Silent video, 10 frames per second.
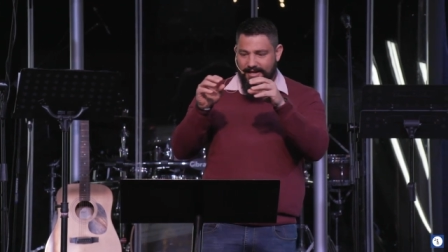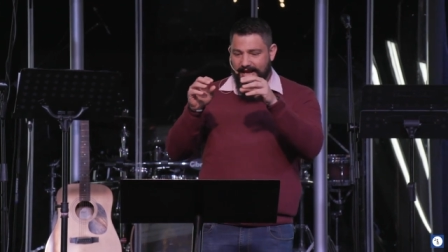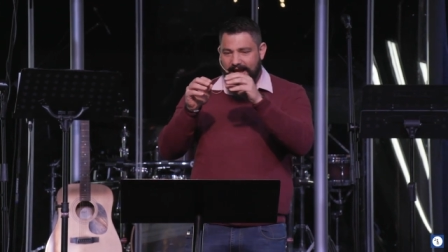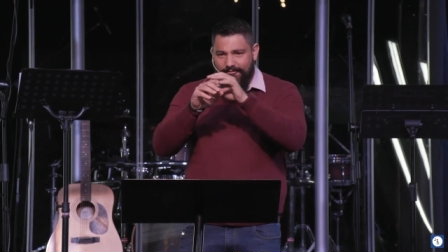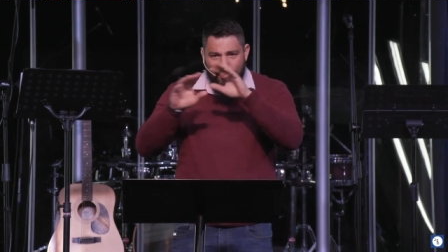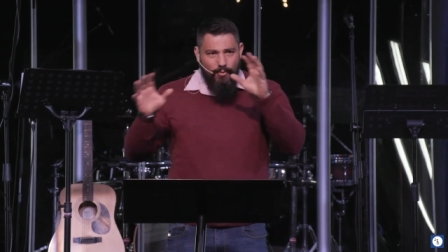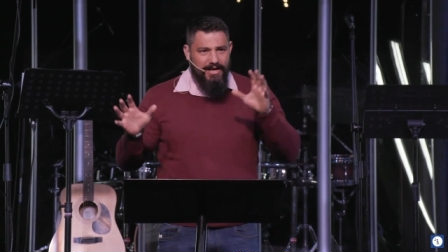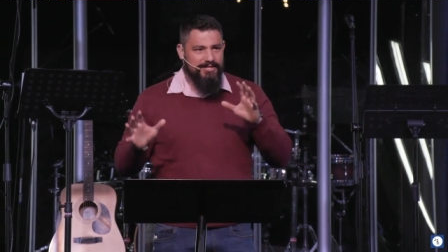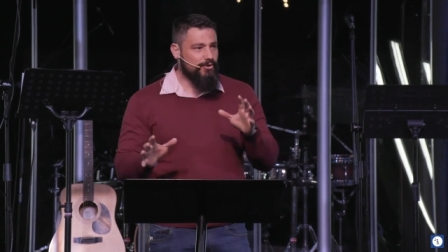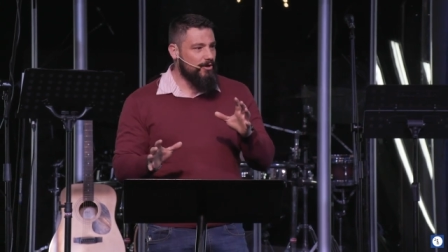Everywhere
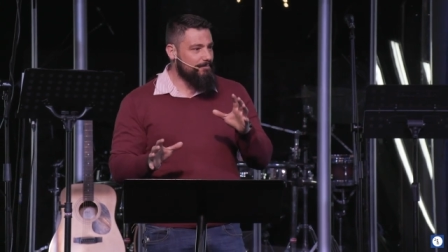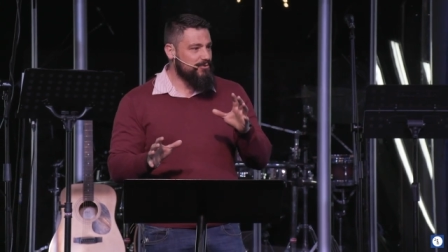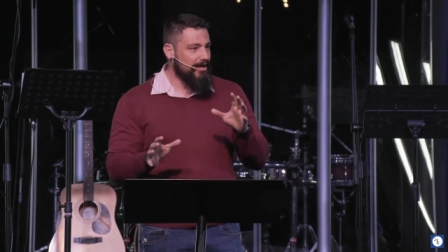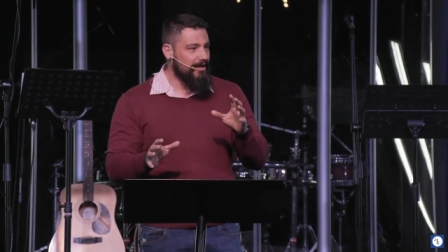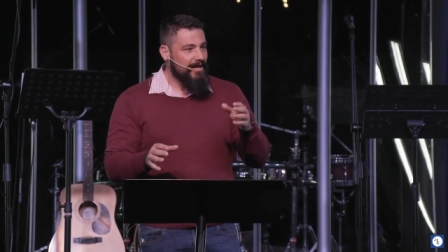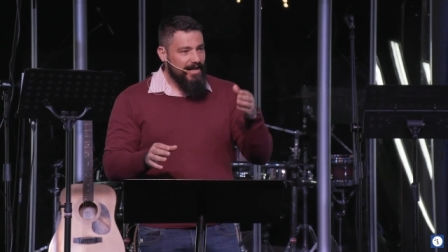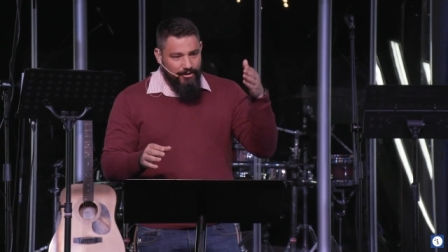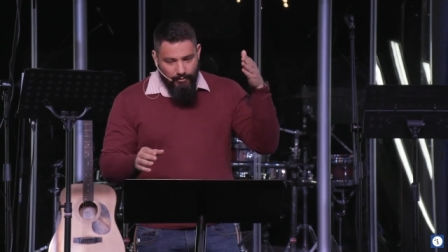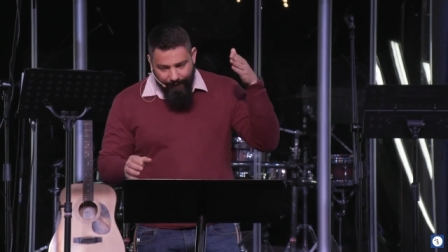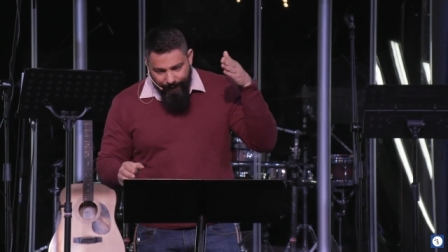in Scripture,
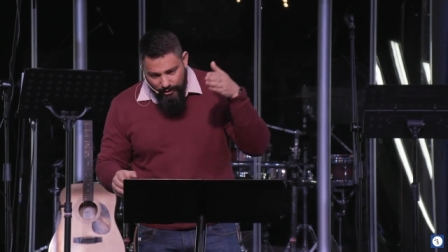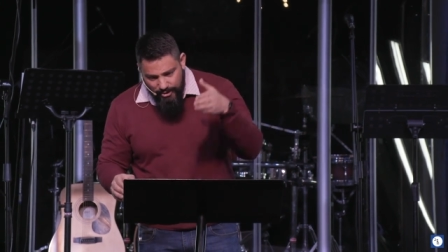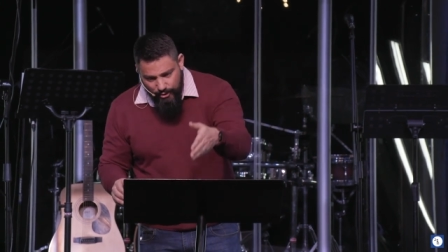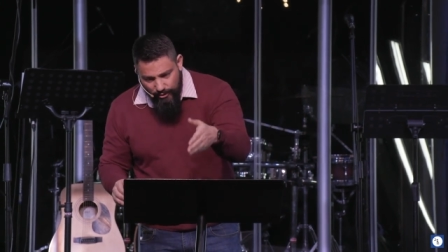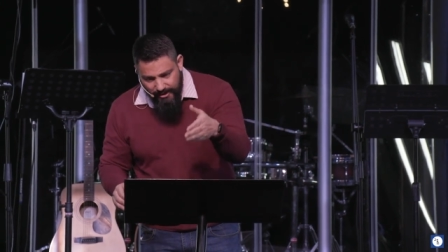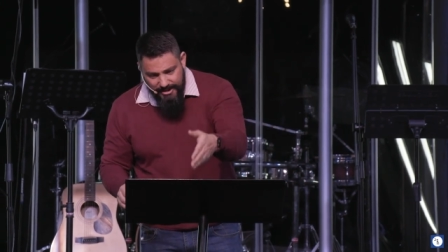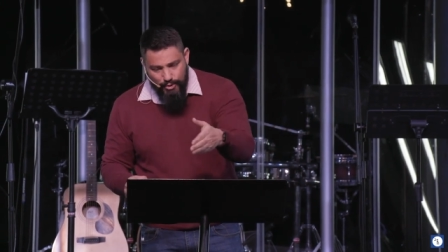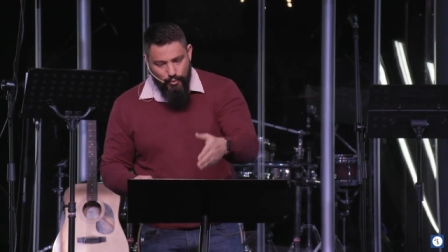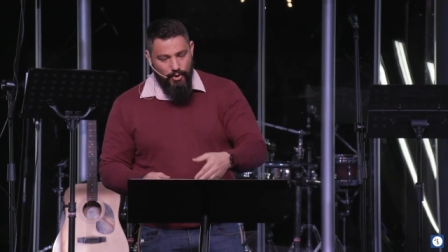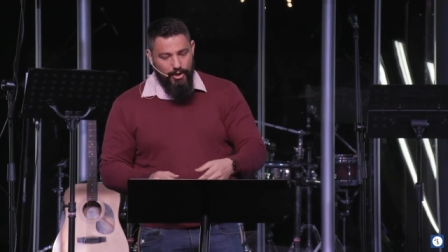it refers to
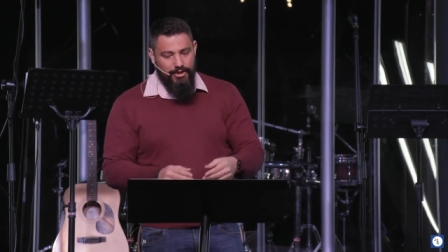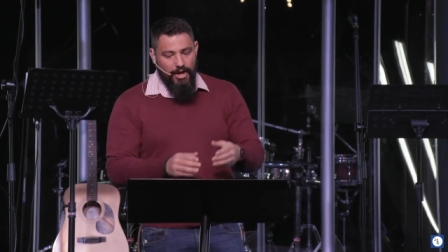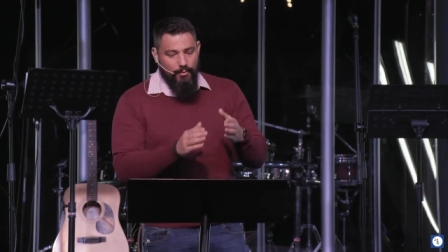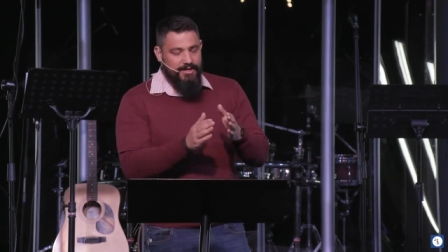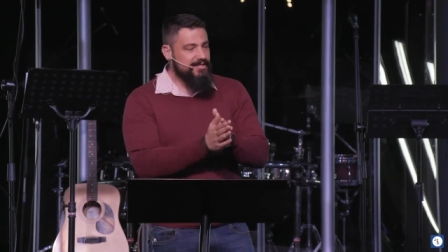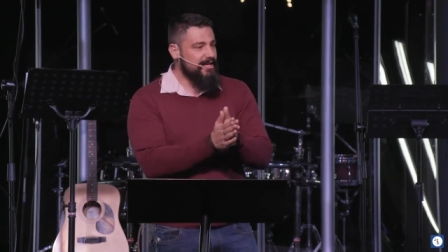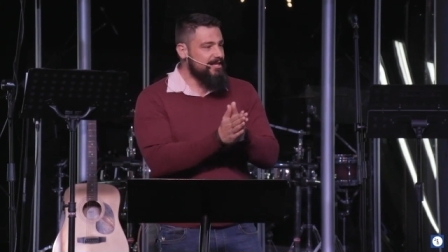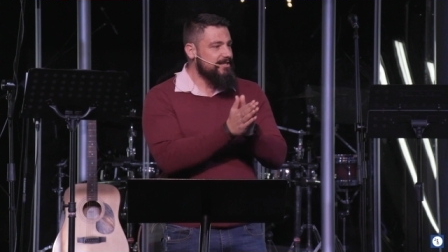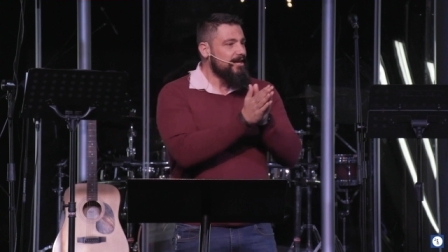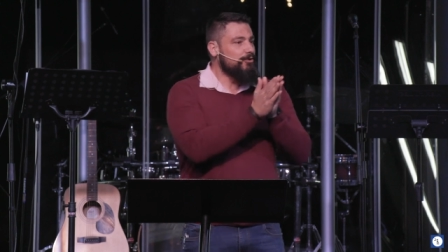this word which
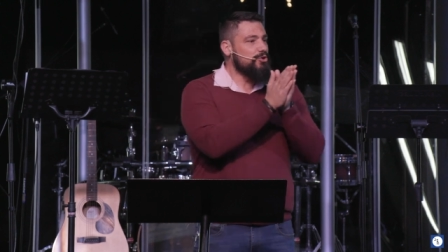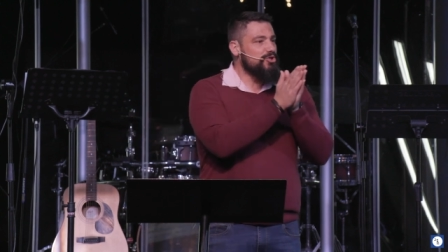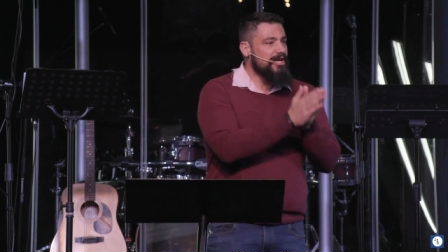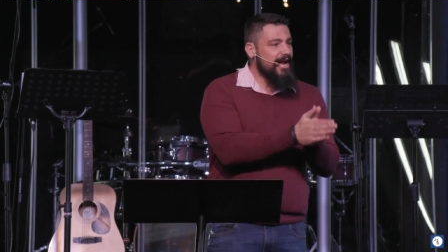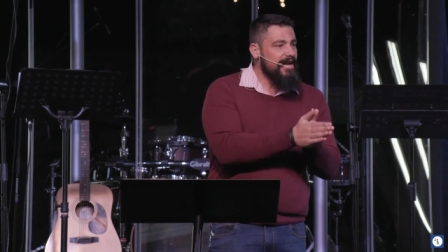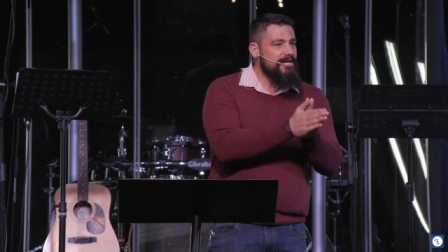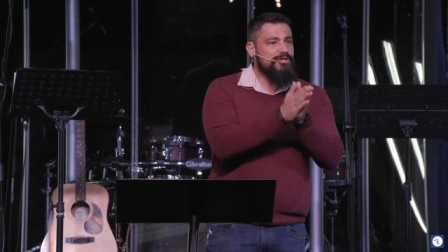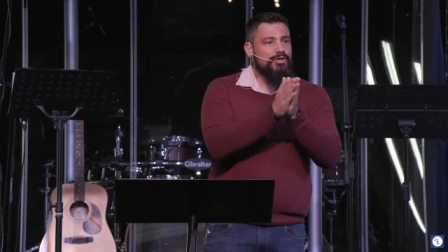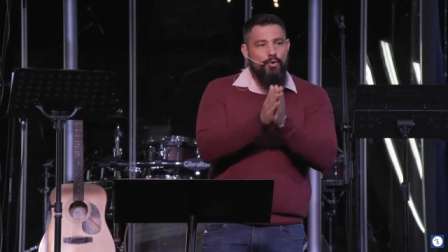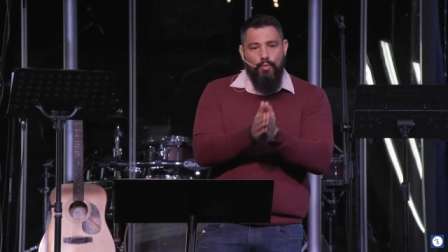says to
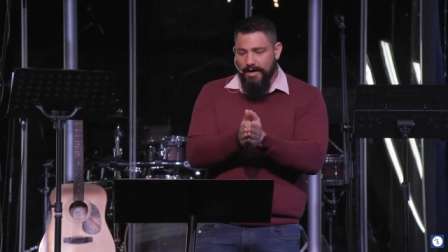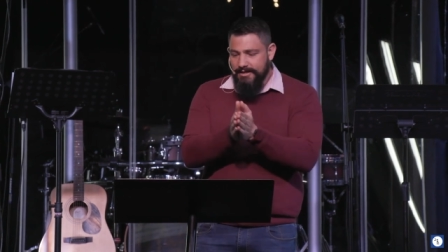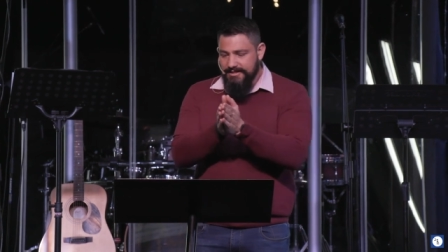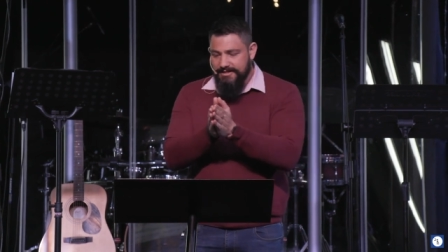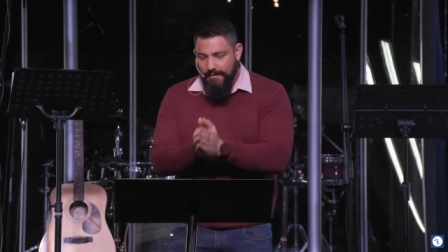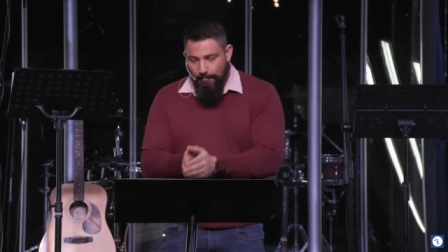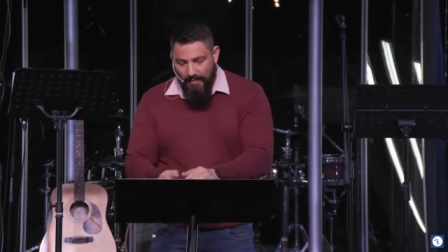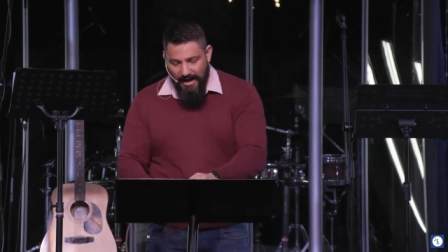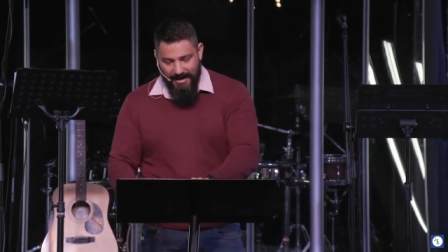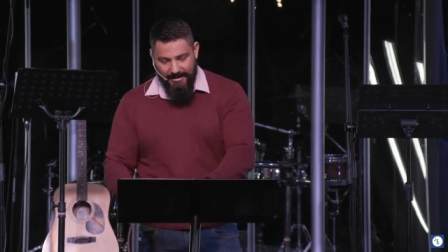change one's
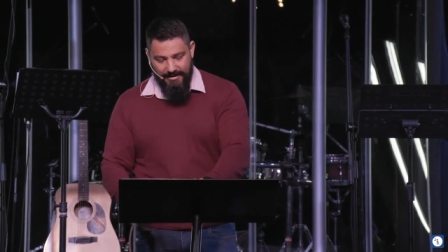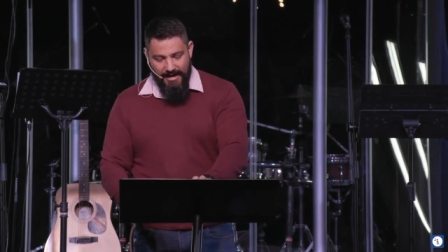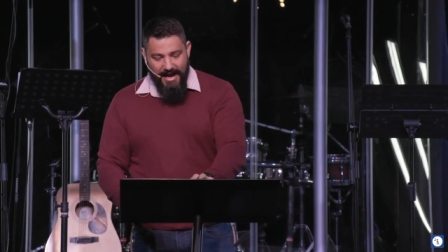mind.